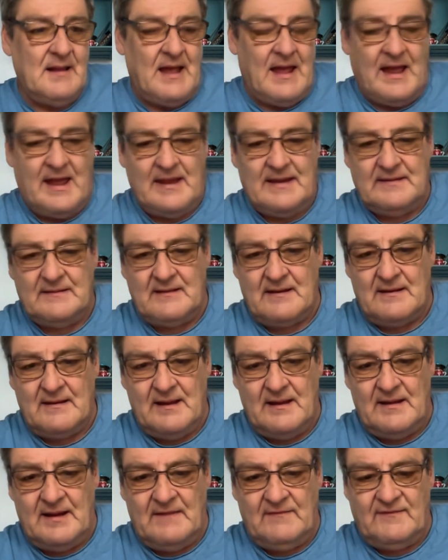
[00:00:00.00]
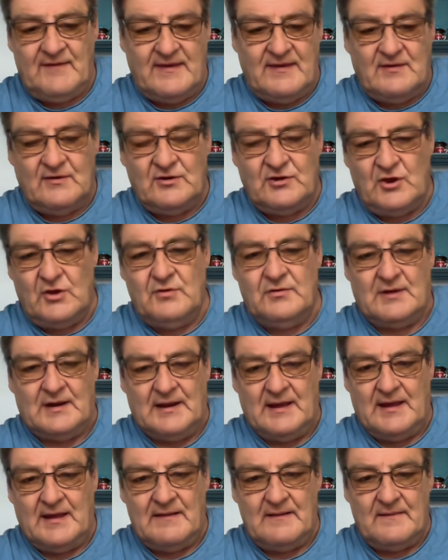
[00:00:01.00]
And unless they can
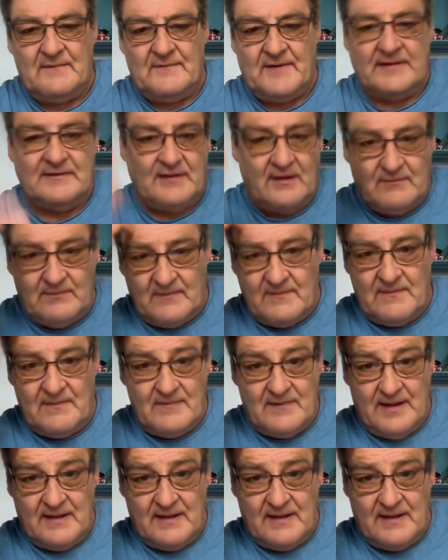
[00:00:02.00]
Google it, they don't.